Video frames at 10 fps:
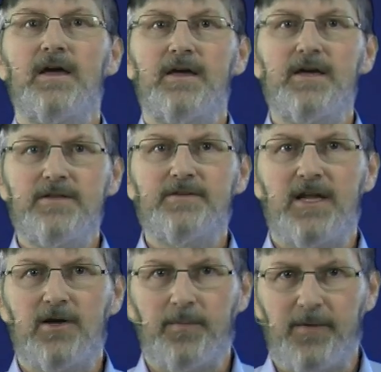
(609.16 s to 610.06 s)
In
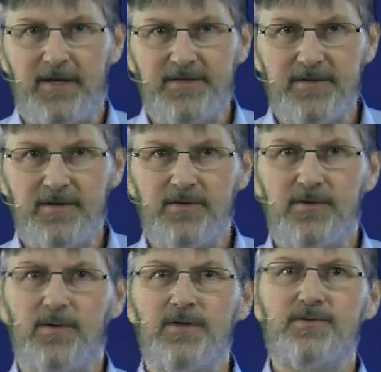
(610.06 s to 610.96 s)
teleoperation,
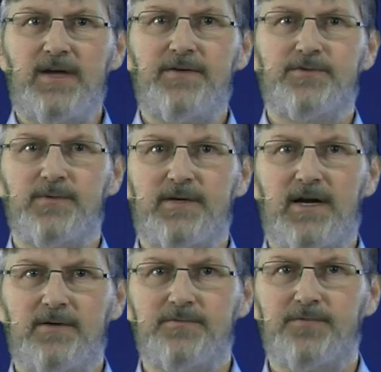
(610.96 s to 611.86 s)
you also have to
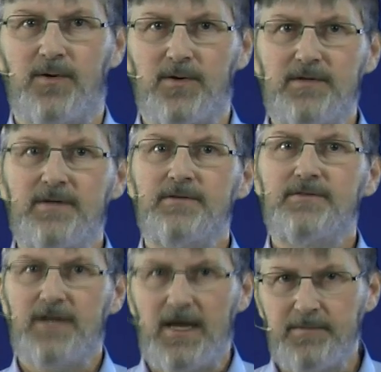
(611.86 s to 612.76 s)
account for
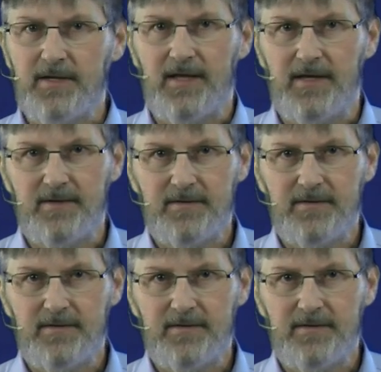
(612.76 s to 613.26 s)
time delay.